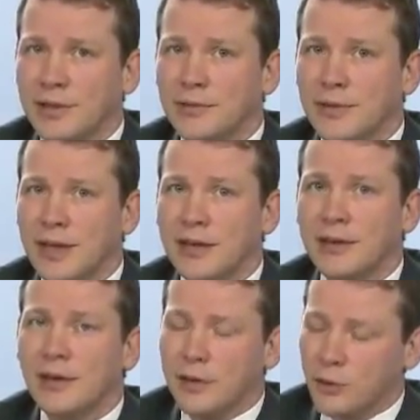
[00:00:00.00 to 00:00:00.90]
If they
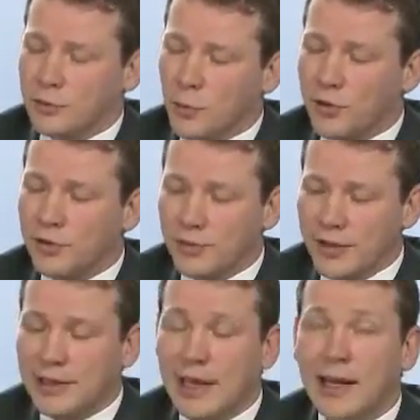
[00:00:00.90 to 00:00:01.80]
use
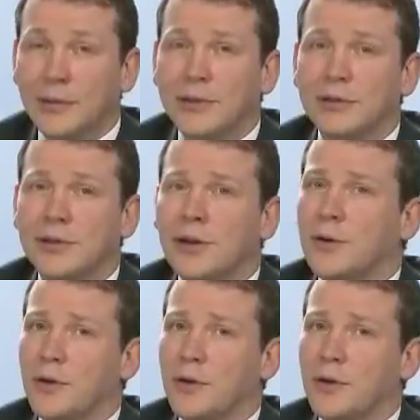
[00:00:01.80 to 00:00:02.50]
boilerplate language